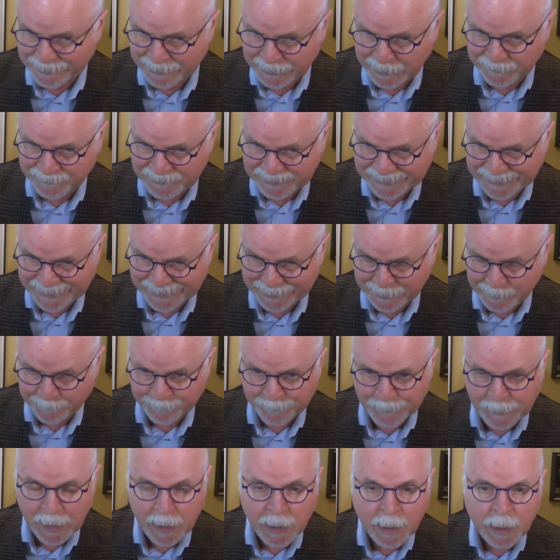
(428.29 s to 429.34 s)
they've said?
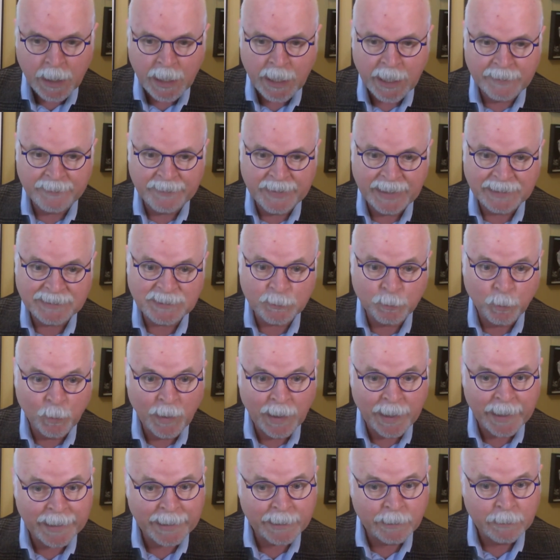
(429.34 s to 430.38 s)
And that's
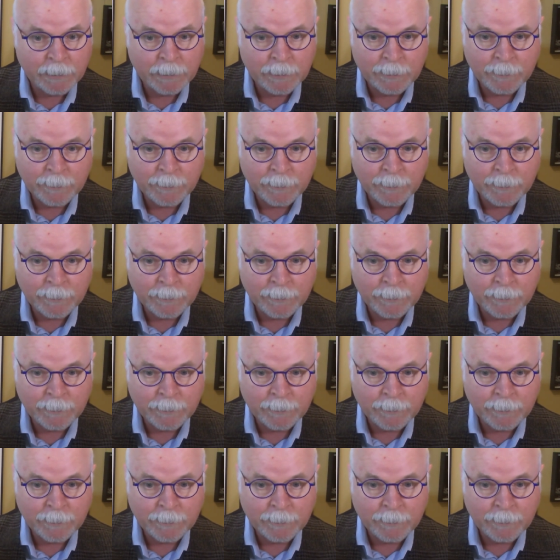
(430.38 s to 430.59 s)
why